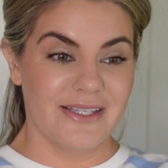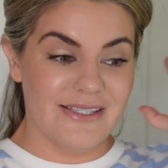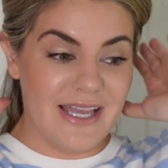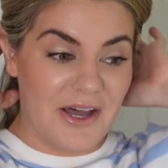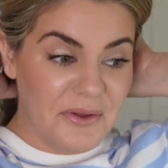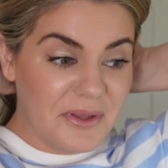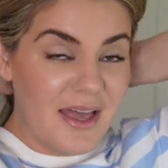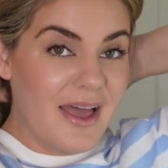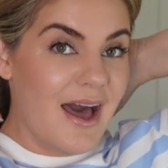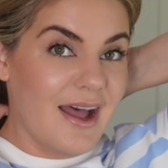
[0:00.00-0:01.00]
it's down.
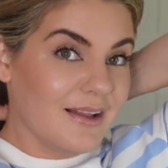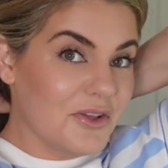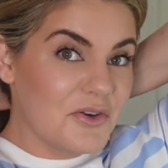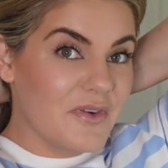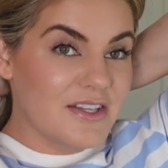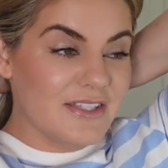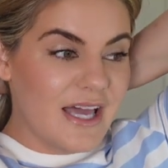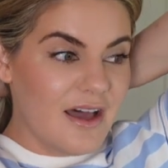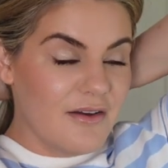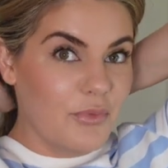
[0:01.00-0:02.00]
I don't know if I just
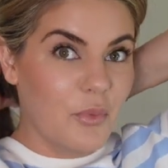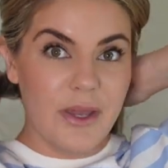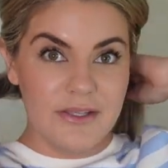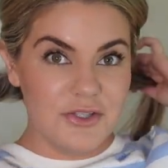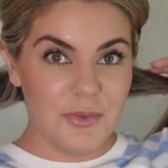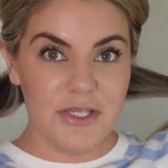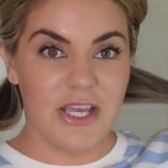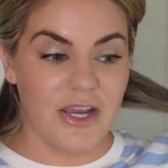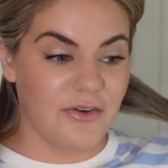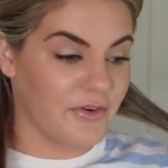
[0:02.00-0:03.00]
have way too
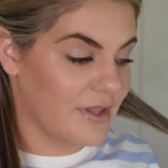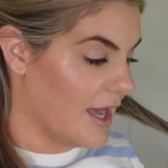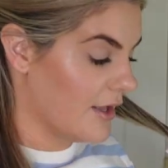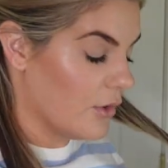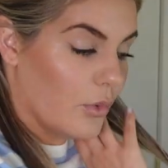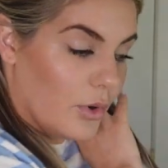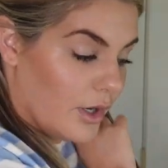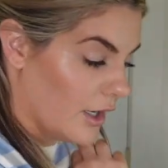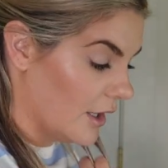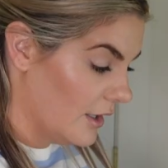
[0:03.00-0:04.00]
much hair for that
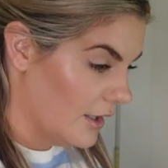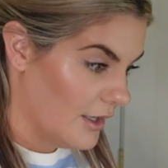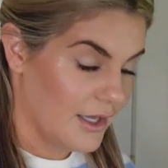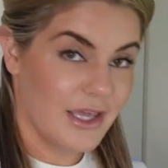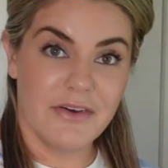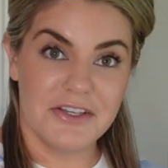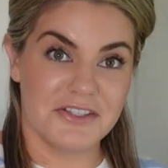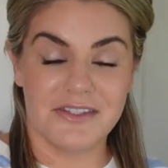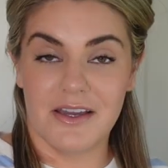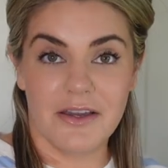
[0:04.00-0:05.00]
or if I
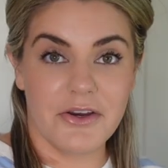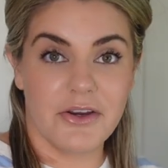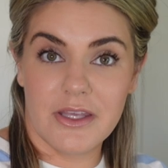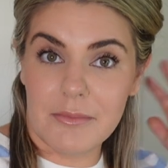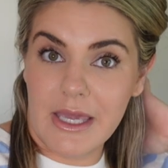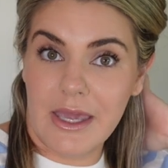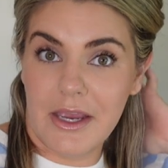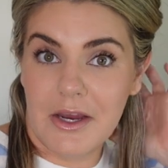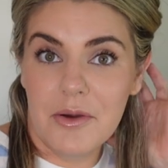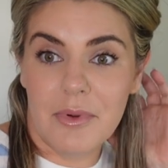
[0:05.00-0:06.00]
just suck at curling my
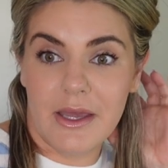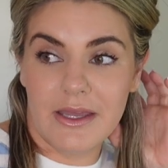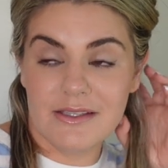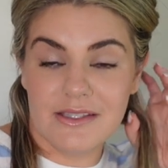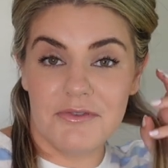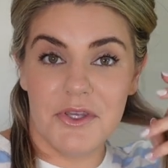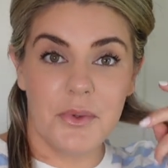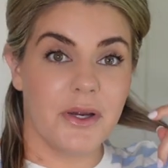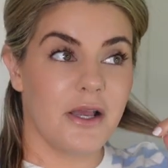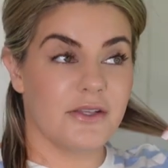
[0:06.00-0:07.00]
hair, but if you
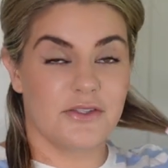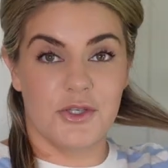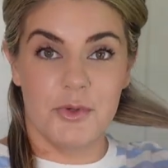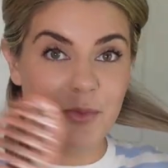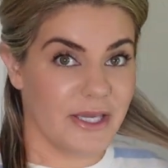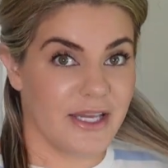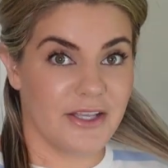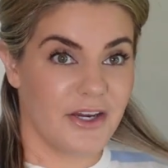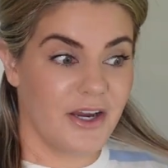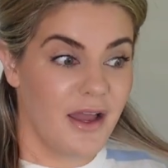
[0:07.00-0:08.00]
are a super
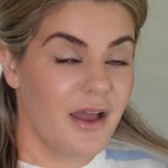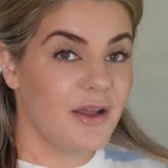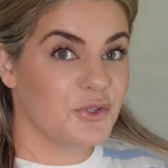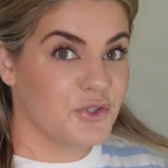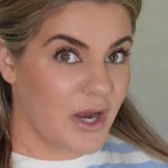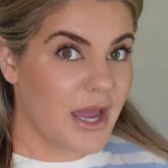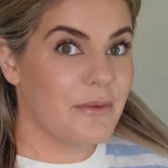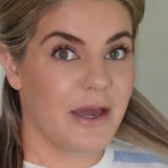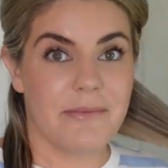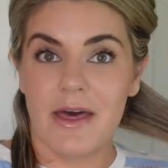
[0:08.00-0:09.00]
beginner, try
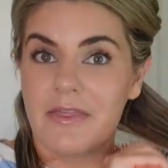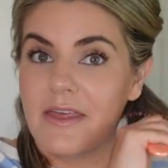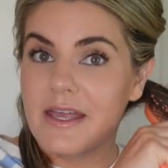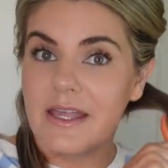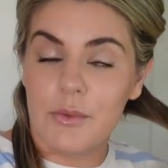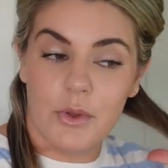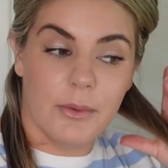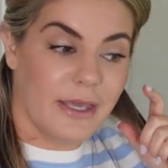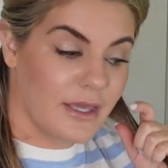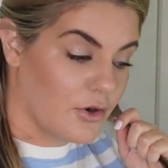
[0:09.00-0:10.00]
my method. It will
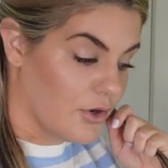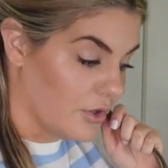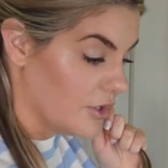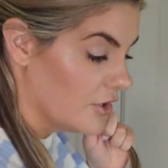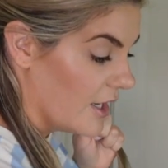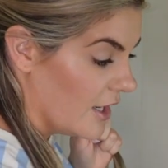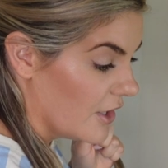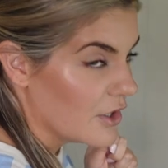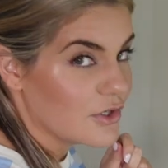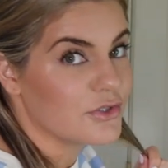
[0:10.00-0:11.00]
make curling your
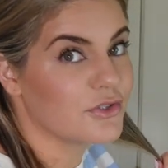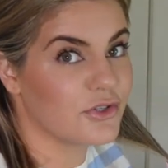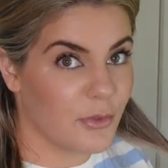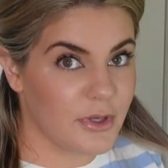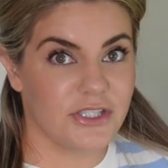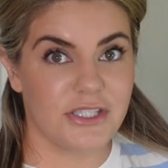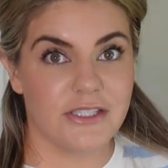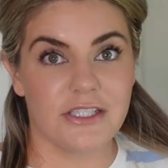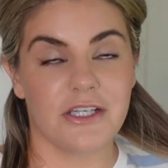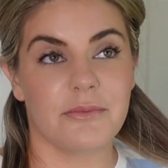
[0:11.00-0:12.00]
hair so much
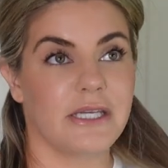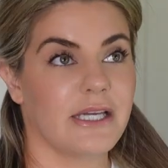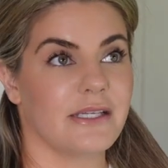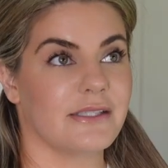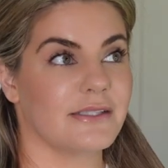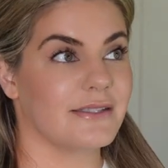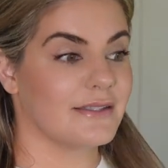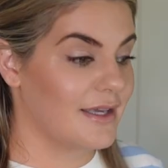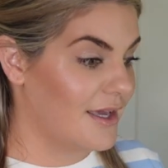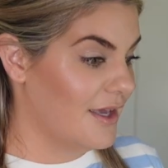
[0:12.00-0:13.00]
easier because